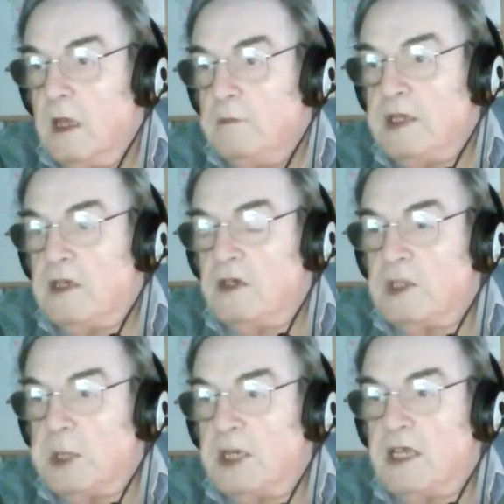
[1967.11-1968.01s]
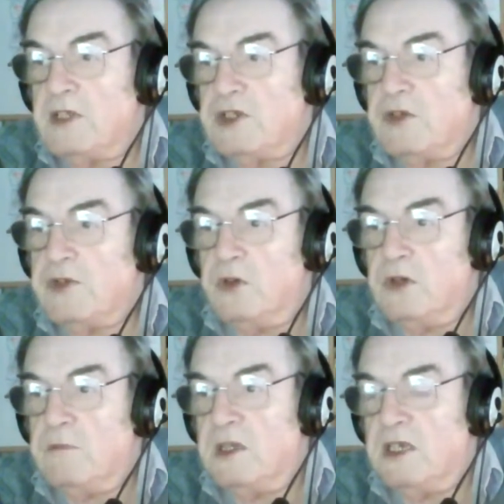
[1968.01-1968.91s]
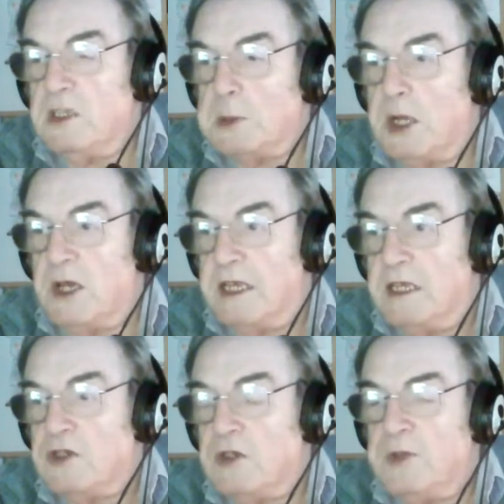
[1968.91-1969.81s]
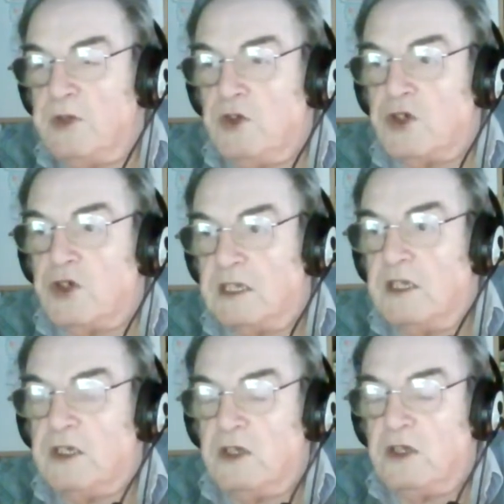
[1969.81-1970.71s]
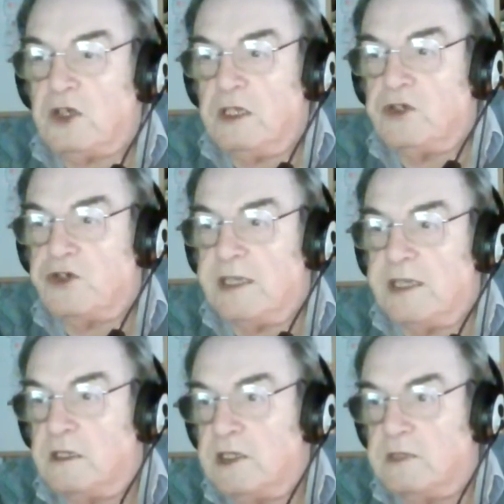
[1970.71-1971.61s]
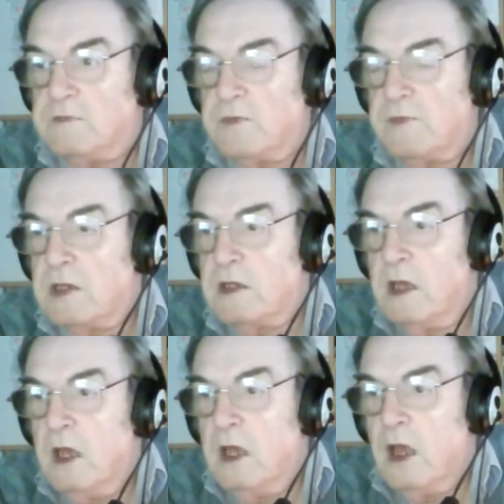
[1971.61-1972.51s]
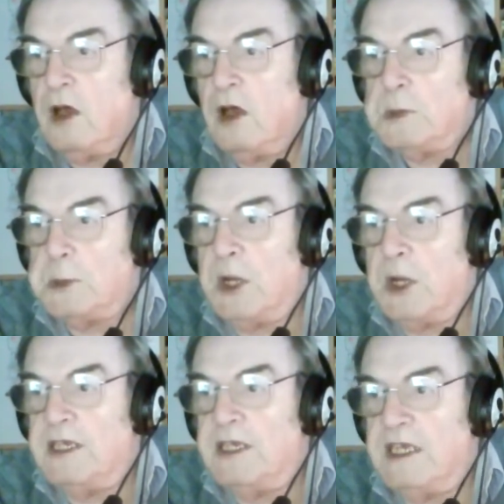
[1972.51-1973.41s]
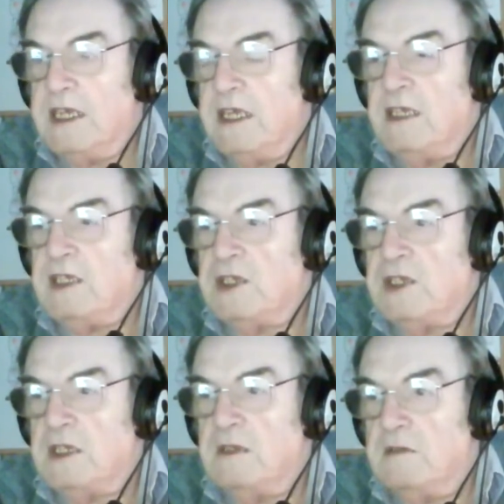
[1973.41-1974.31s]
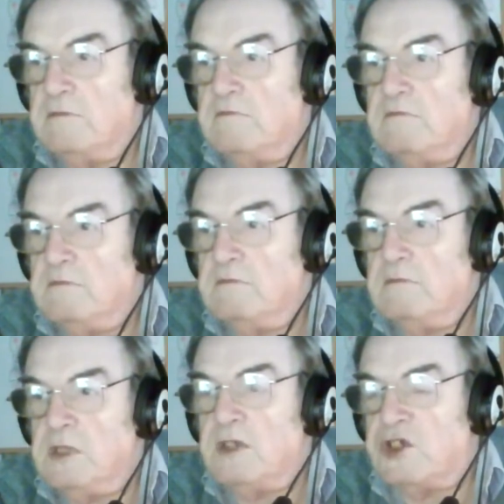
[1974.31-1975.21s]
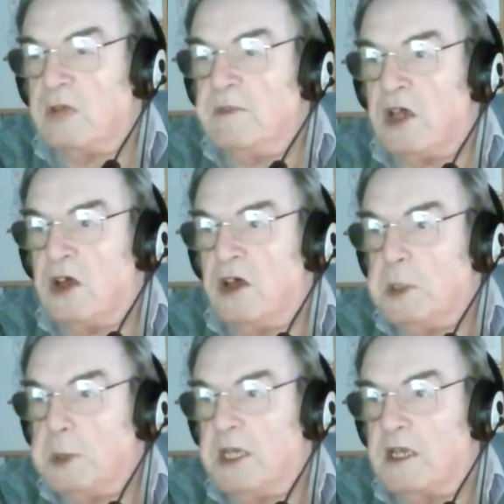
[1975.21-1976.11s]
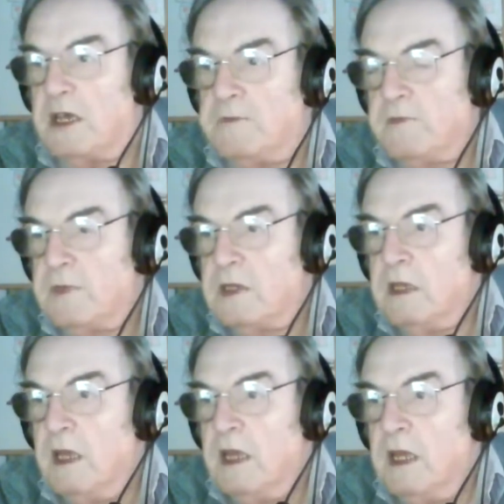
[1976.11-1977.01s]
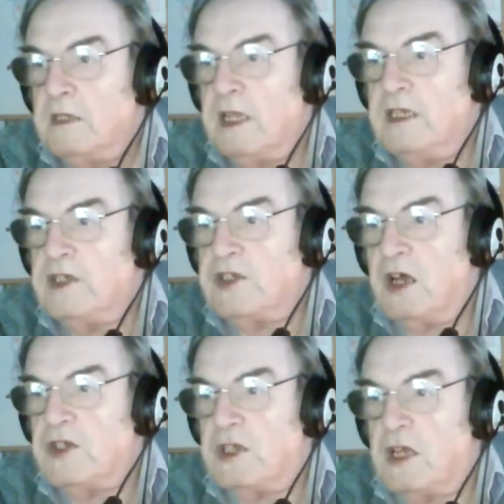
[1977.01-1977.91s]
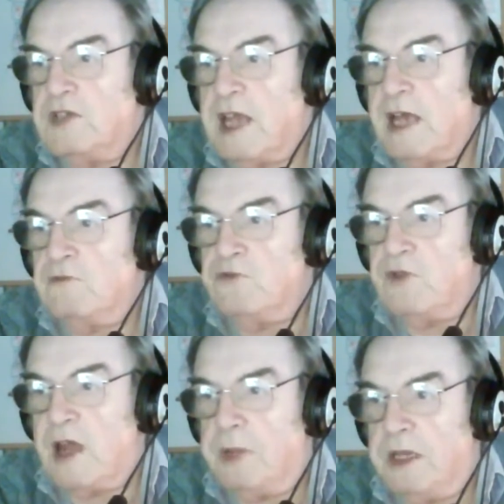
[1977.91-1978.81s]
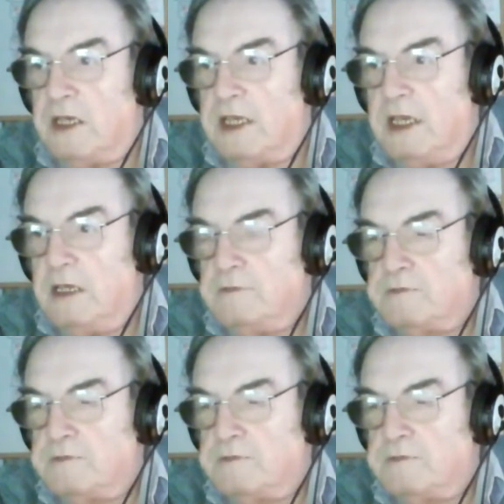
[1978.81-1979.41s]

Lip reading: Because the financiers only work Monday to Friday. So if you look at the trends, on Friday, it's lunchtime is a high figure. Then it starts to go down rapidly.